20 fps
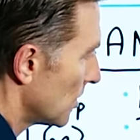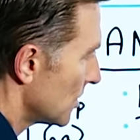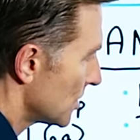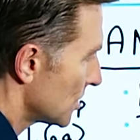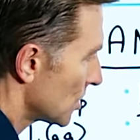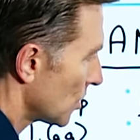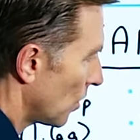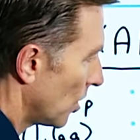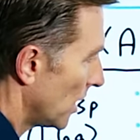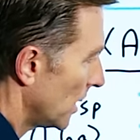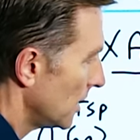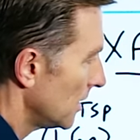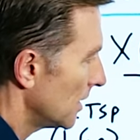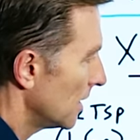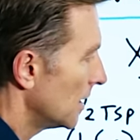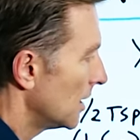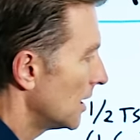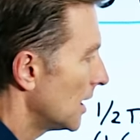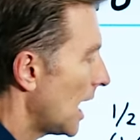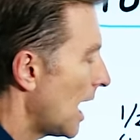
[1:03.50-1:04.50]
or soy,
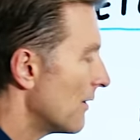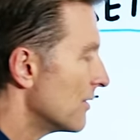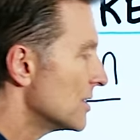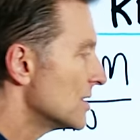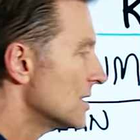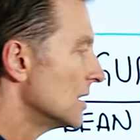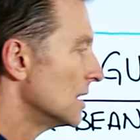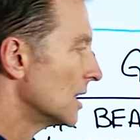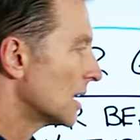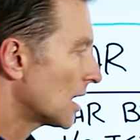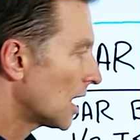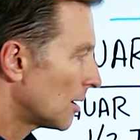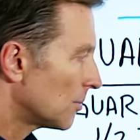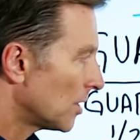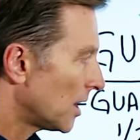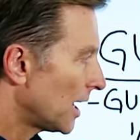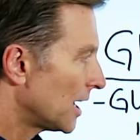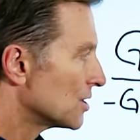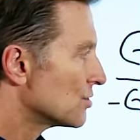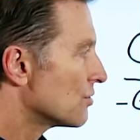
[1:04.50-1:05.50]
obviously the
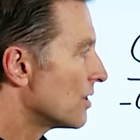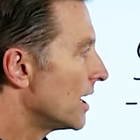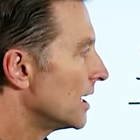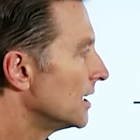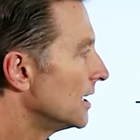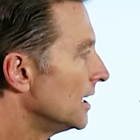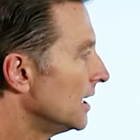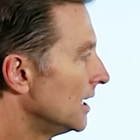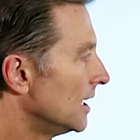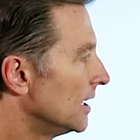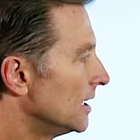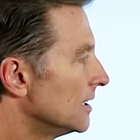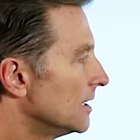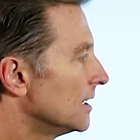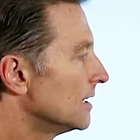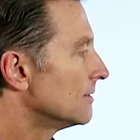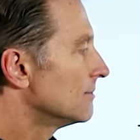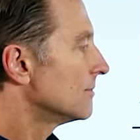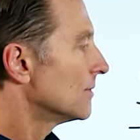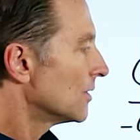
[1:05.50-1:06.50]
carbohydrate in
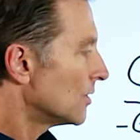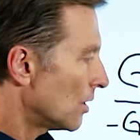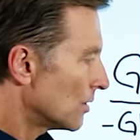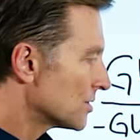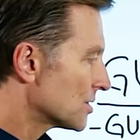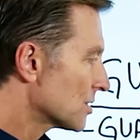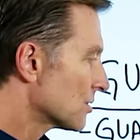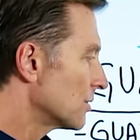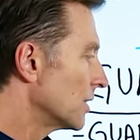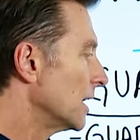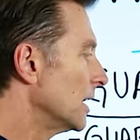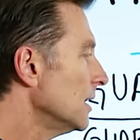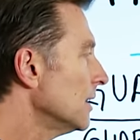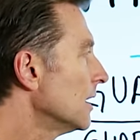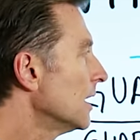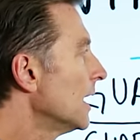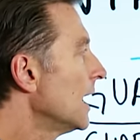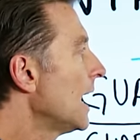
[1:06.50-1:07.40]
those three,